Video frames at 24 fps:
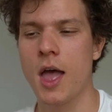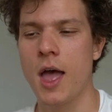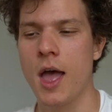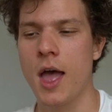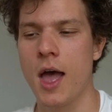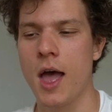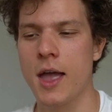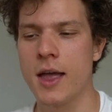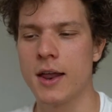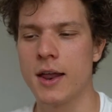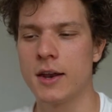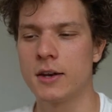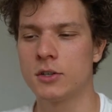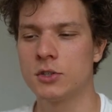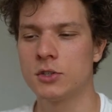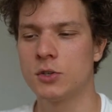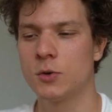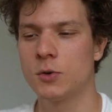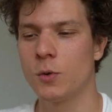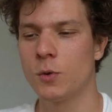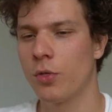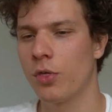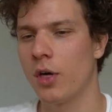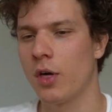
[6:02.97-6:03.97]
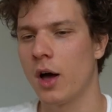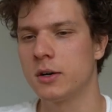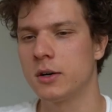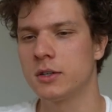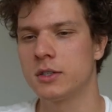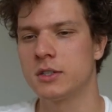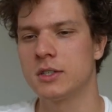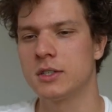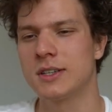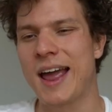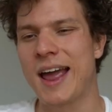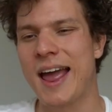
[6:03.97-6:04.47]
in
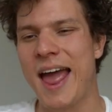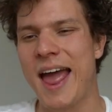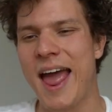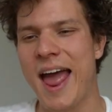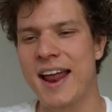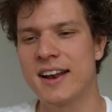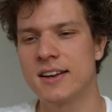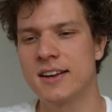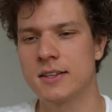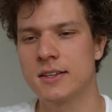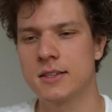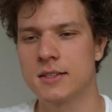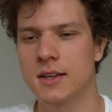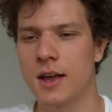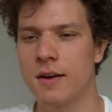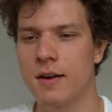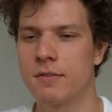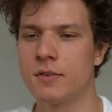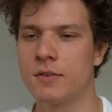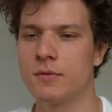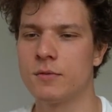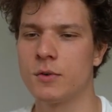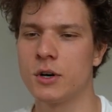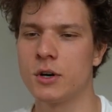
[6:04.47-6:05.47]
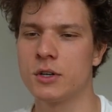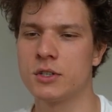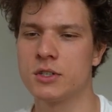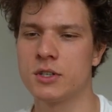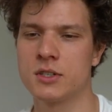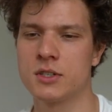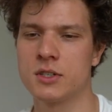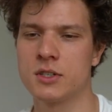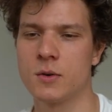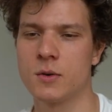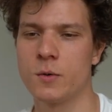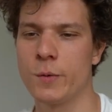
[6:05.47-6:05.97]
2007
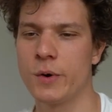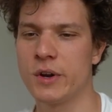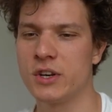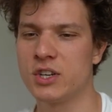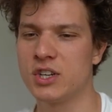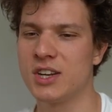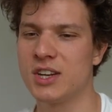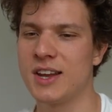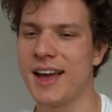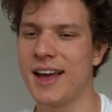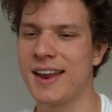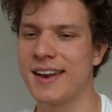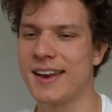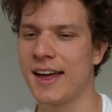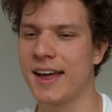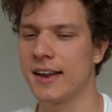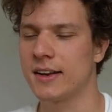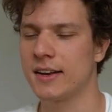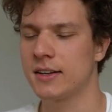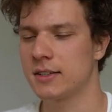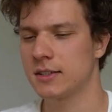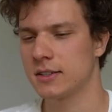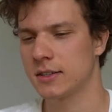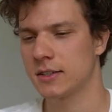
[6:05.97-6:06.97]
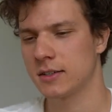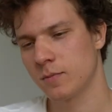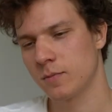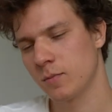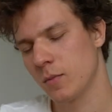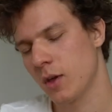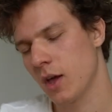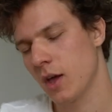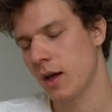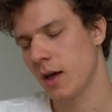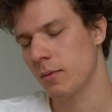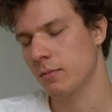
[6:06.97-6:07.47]
versus Viswanathan Anand?
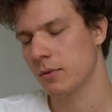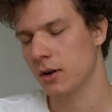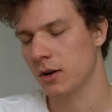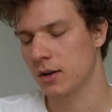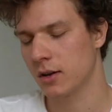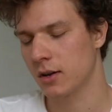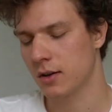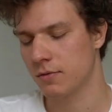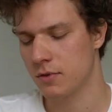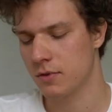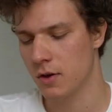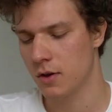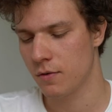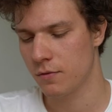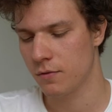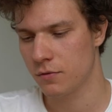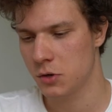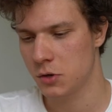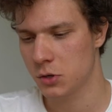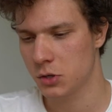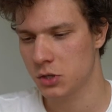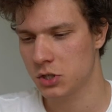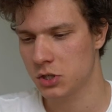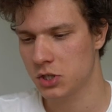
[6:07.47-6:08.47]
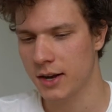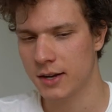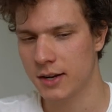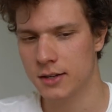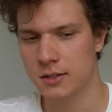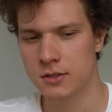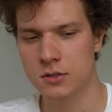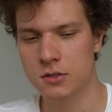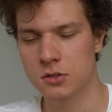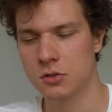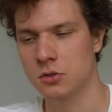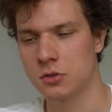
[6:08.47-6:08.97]
I'm gonna give you a few
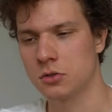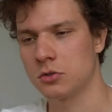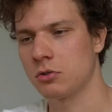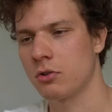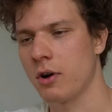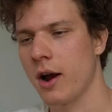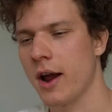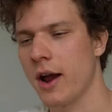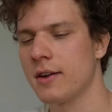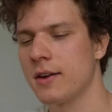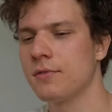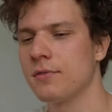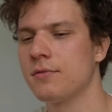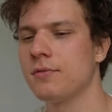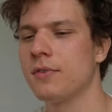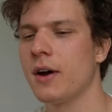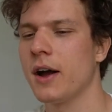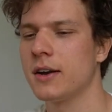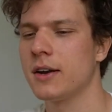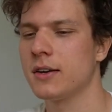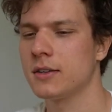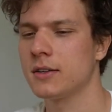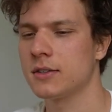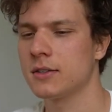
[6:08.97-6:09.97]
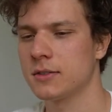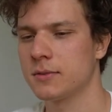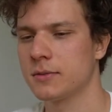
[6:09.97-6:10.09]
seconds to try and find it.